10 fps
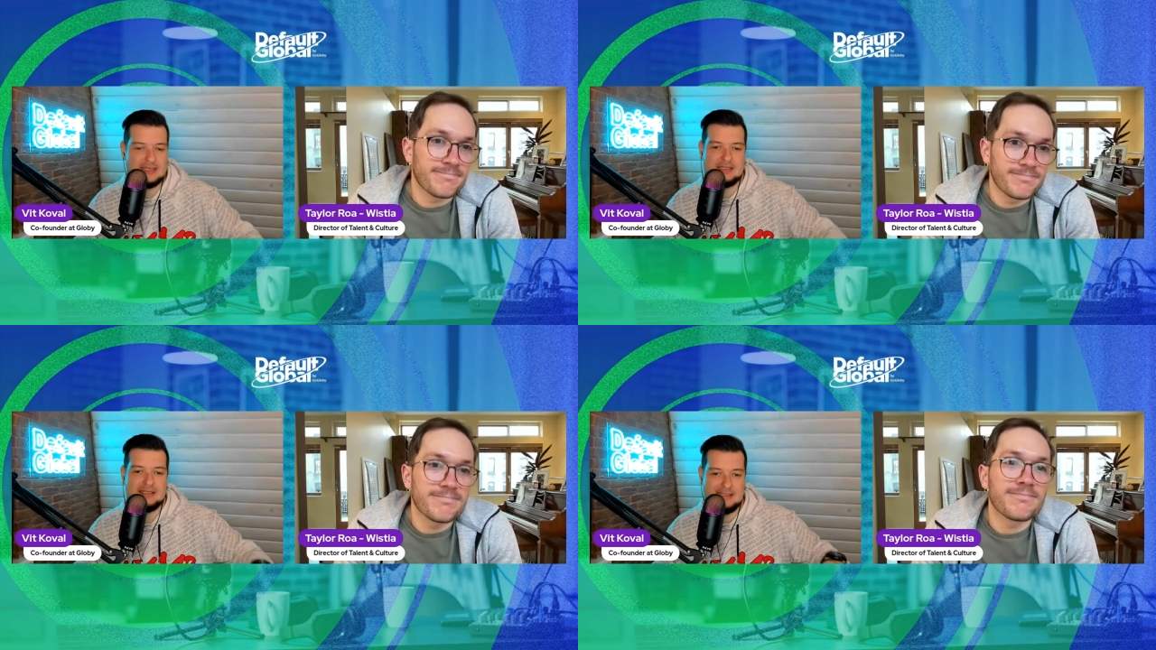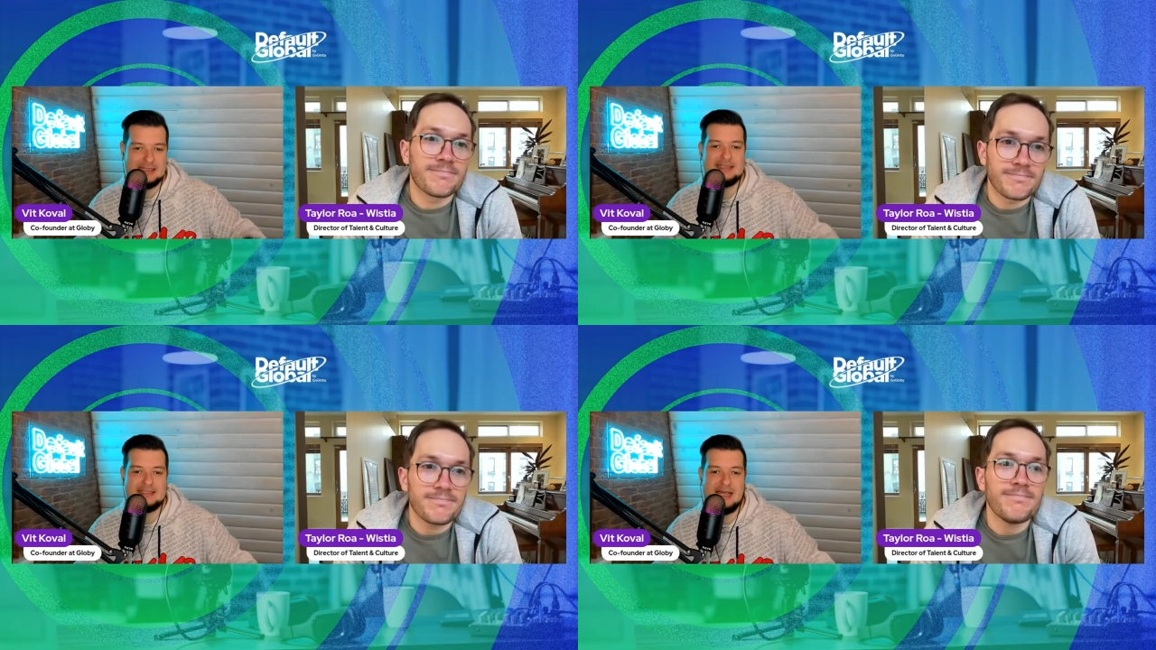Speaker 1: this
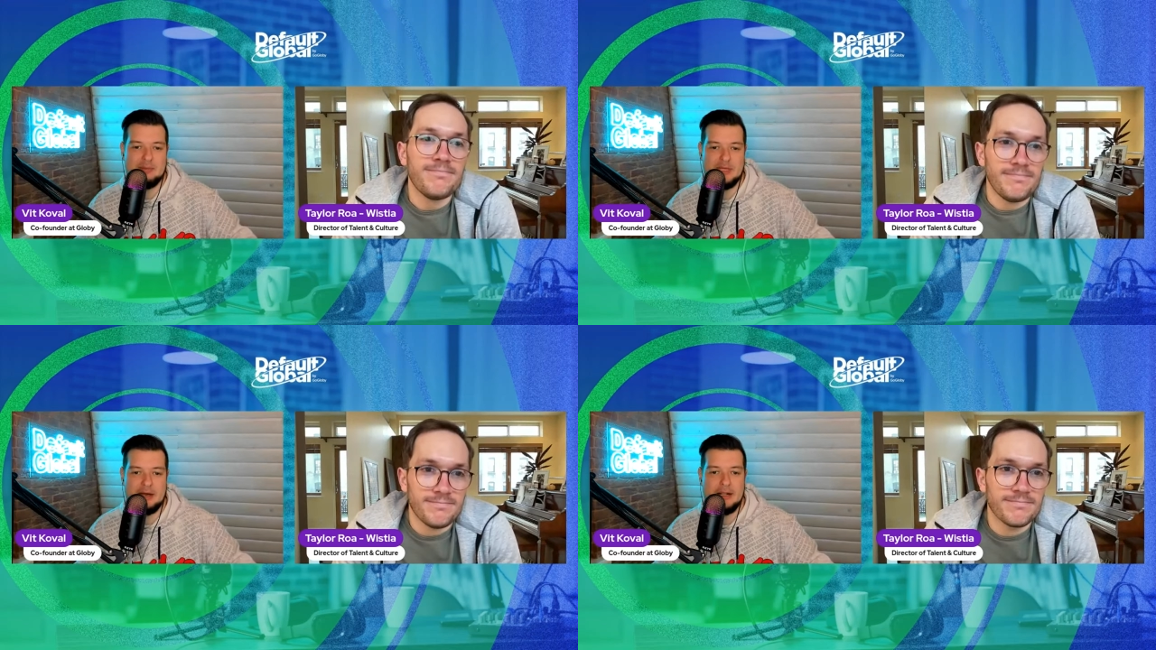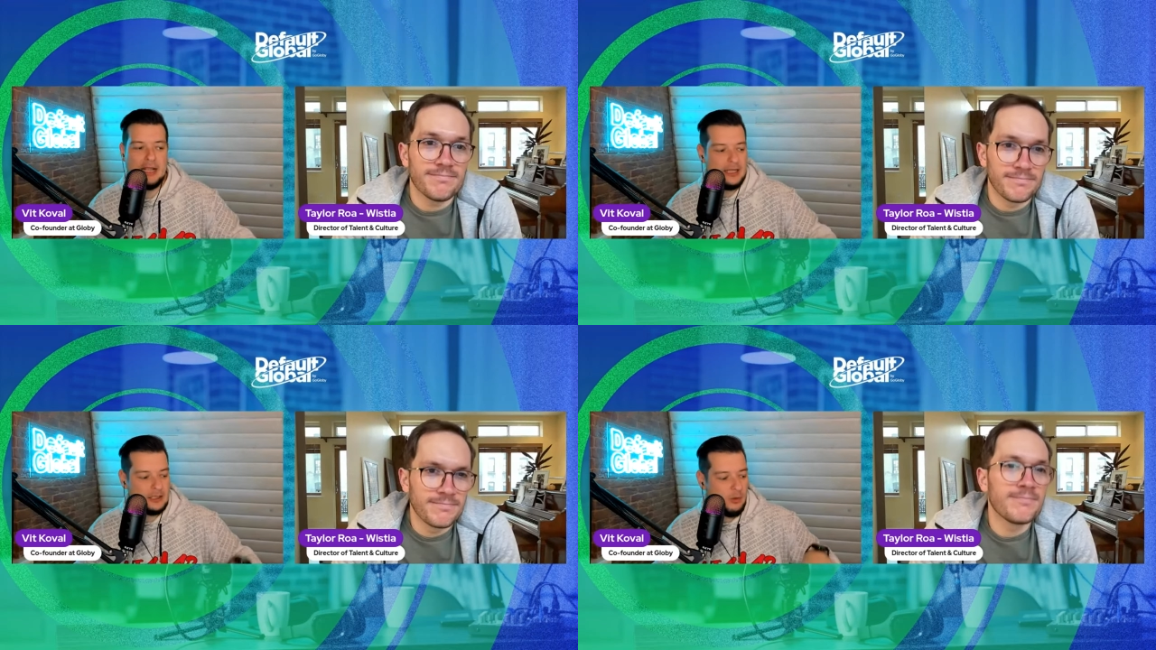this step there
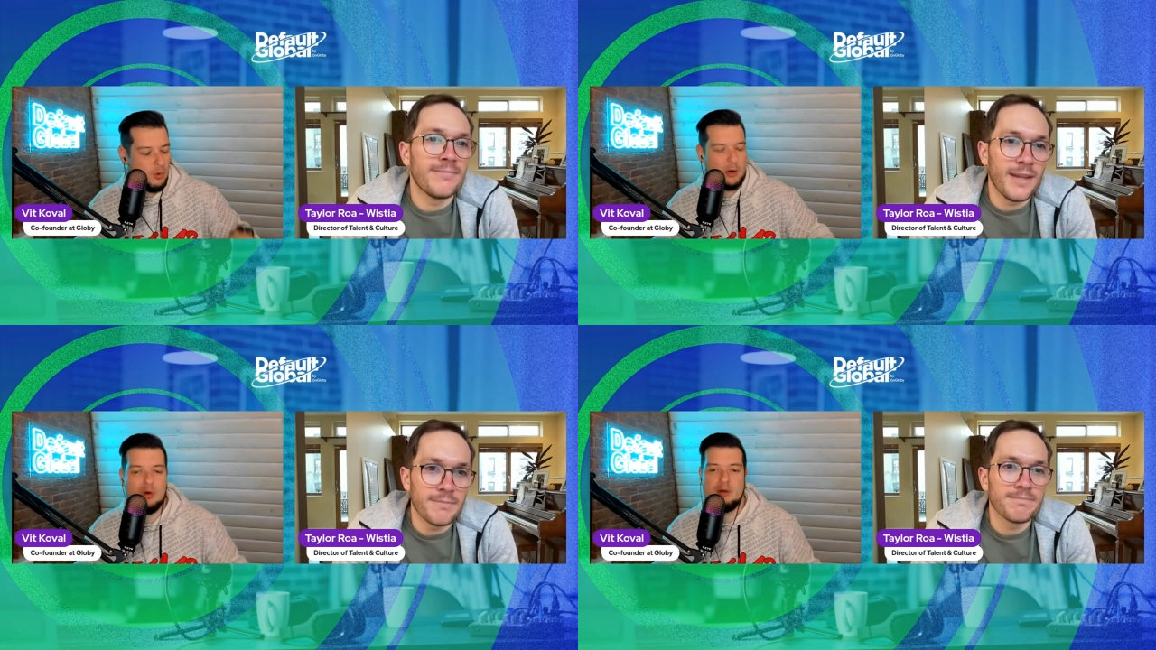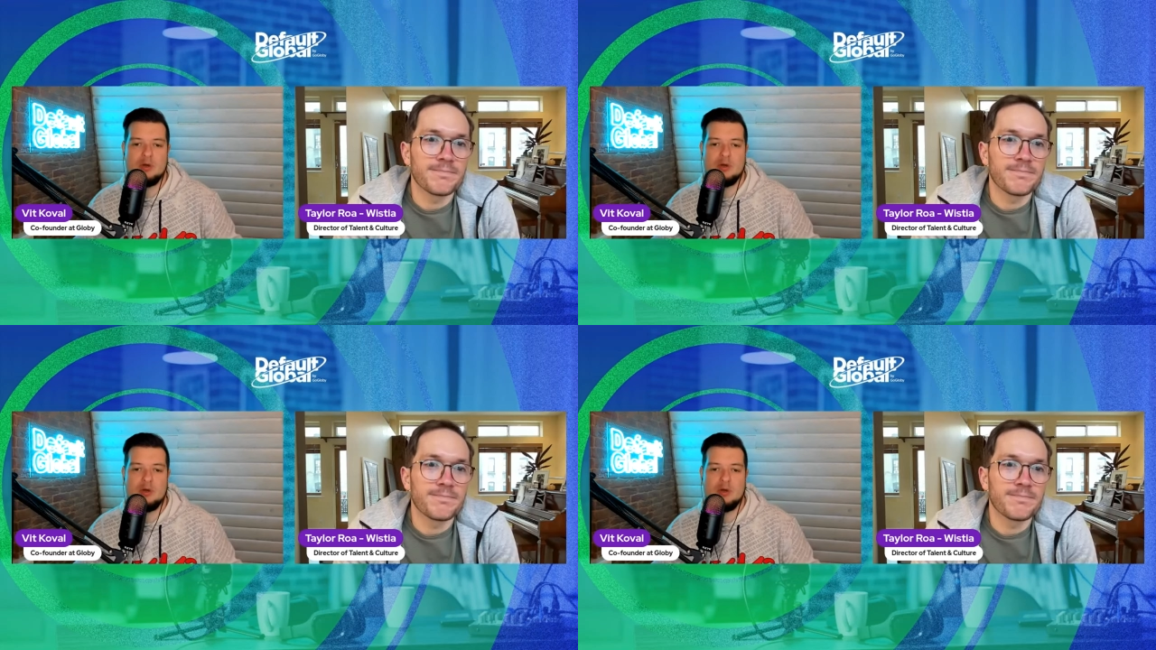so what yeah.